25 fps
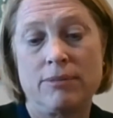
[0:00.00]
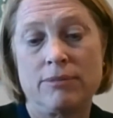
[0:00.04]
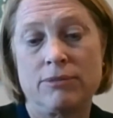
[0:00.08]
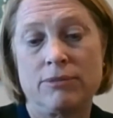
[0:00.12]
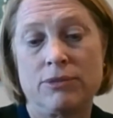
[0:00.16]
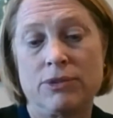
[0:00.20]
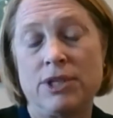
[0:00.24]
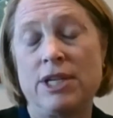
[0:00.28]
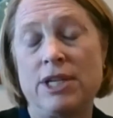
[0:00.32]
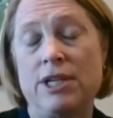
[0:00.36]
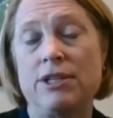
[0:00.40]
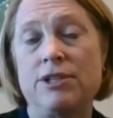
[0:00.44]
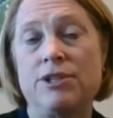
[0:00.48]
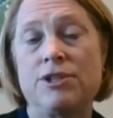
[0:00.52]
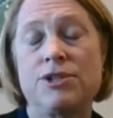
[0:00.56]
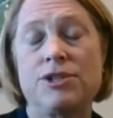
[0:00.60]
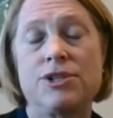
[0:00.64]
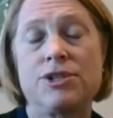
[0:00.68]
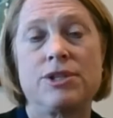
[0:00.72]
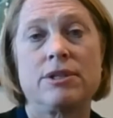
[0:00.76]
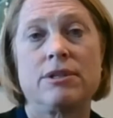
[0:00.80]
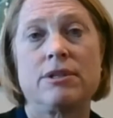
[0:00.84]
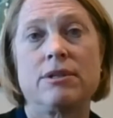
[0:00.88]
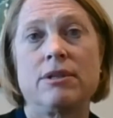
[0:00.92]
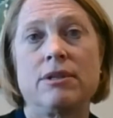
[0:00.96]

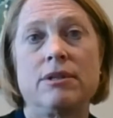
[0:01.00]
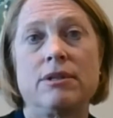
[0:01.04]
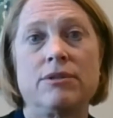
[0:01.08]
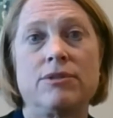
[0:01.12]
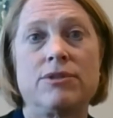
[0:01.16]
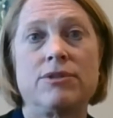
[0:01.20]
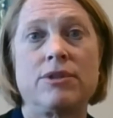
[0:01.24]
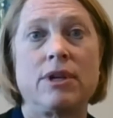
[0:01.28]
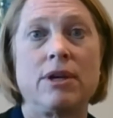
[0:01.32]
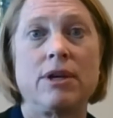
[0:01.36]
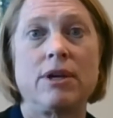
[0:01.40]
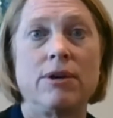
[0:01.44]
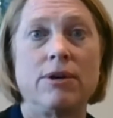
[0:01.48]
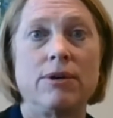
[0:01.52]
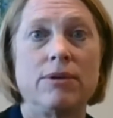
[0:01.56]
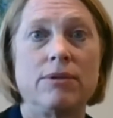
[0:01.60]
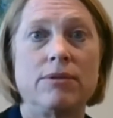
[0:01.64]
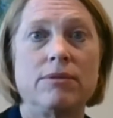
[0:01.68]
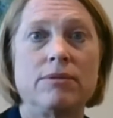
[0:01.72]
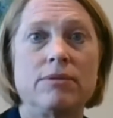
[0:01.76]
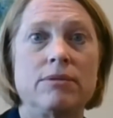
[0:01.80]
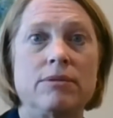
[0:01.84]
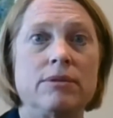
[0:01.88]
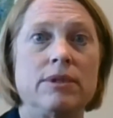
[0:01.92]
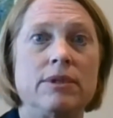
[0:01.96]
reach.
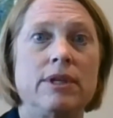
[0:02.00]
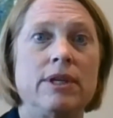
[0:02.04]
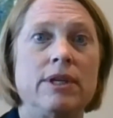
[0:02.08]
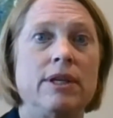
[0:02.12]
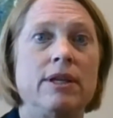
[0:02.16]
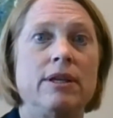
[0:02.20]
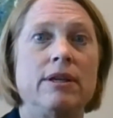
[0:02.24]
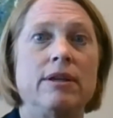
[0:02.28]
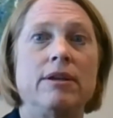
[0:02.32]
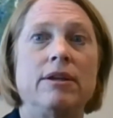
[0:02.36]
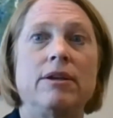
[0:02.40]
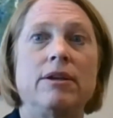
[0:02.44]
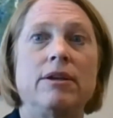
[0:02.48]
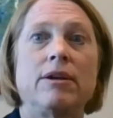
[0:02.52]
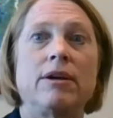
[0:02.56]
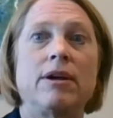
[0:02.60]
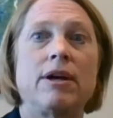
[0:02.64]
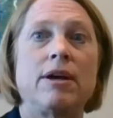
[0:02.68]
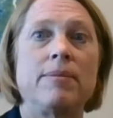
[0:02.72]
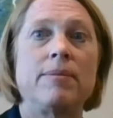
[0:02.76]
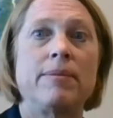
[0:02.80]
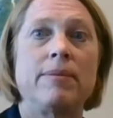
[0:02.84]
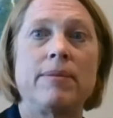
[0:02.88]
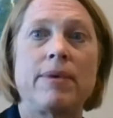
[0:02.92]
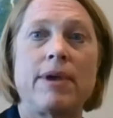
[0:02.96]
So
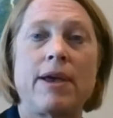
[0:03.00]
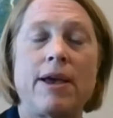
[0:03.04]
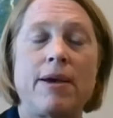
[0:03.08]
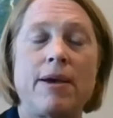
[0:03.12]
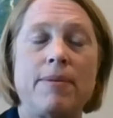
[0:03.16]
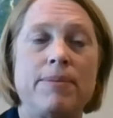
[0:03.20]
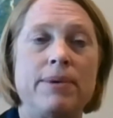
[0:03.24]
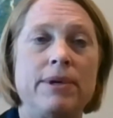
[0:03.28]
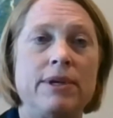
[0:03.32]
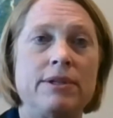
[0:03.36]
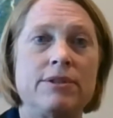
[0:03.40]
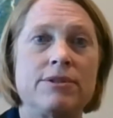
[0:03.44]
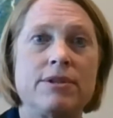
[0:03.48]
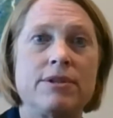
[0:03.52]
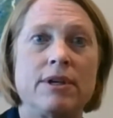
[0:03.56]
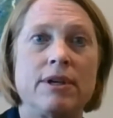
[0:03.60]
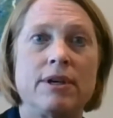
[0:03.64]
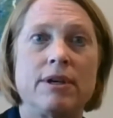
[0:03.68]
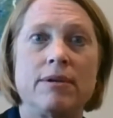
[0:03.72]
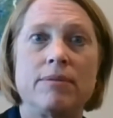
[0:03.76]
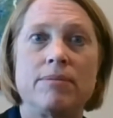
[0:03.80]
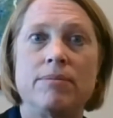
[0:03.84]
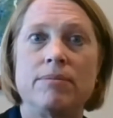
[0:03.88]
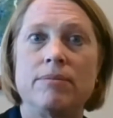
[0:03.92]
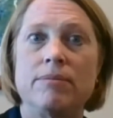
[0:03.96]
I'm happy
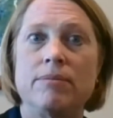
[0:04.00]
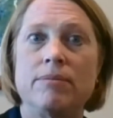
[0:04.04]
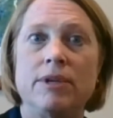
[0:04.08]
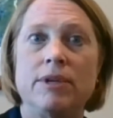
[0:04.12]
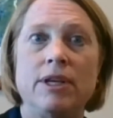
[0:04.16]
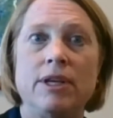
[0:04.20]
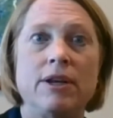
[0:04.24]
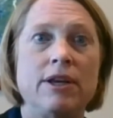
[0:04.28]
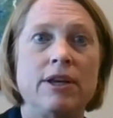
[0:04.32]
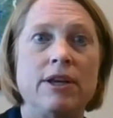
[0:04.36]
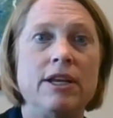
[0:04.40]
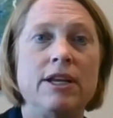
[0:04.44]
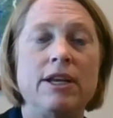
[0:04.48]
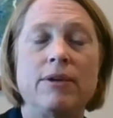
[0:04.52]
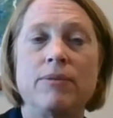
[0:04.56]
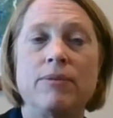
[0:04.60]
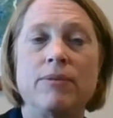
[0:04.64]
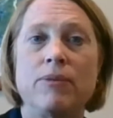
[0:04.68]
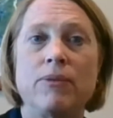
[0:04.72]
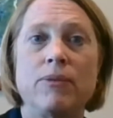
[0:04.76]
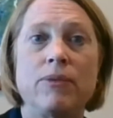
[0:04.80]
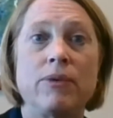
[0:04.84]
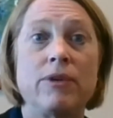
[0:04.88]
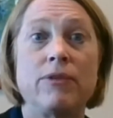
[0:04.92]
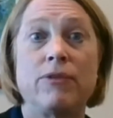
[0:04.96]
to, you know,
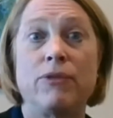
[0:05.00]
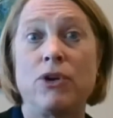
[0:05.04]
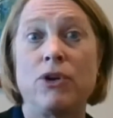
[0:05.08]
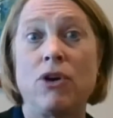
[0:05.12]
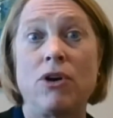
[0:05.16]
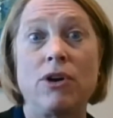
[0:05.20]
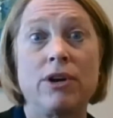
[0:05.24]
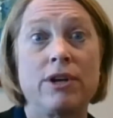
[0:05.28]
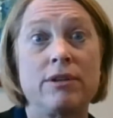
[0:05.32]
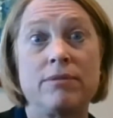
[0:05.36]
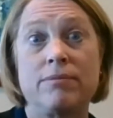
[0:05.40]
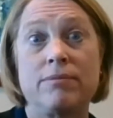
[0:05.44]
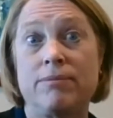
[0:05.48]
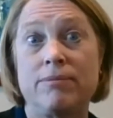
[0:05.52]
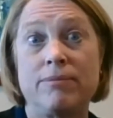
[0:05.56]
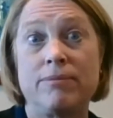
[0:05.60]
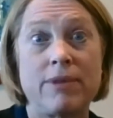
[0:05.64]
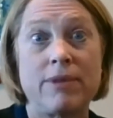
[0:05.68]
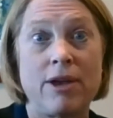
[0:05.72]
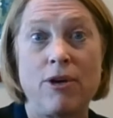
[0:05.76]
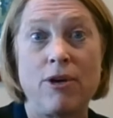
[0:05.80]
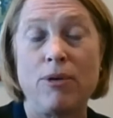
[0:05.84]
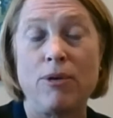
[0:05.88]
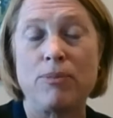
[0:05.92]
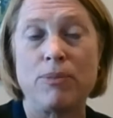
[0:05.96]
if y'all could
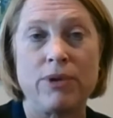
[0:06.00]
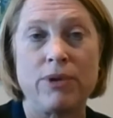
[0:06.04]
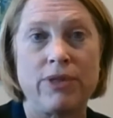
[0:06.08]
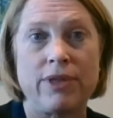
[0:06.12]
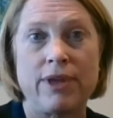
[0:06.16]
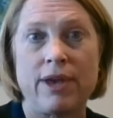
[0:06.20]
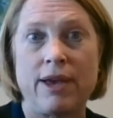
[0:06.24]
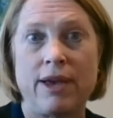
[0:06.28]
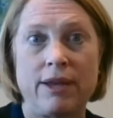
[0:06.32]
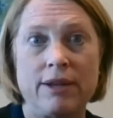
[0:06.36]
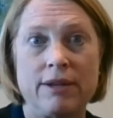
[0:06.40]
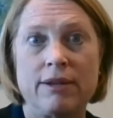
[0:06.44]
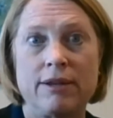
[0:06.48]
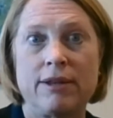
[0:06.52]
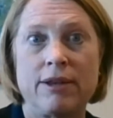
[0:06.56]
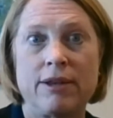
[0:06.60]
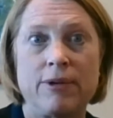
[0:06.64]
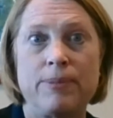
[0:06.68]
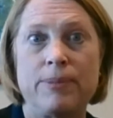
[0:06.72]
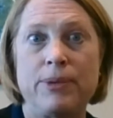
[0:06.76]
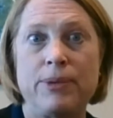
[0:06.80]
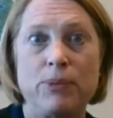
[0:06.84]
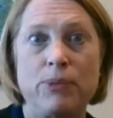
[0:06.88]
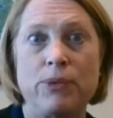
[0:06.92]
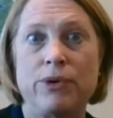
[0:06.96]
help with that, that
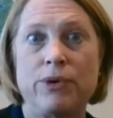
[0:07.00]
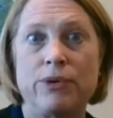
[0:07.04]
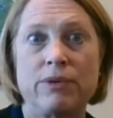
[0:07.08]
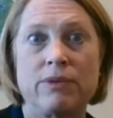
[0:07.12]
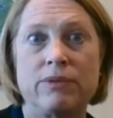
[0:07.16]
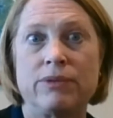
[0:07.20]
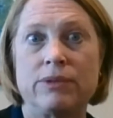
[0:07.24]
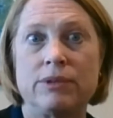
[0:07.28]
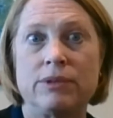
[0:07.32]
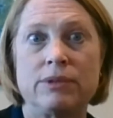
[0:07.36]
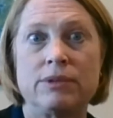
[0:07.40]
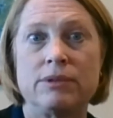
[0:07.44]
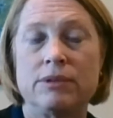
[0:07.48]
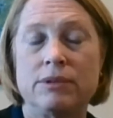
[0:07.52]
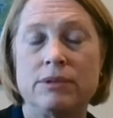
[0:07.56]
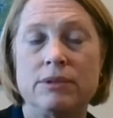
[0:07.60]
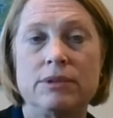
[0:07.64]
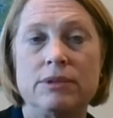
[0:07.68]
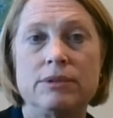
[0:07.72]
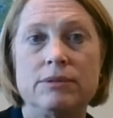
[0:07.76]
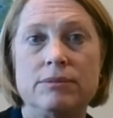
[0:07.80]
would be wonderful.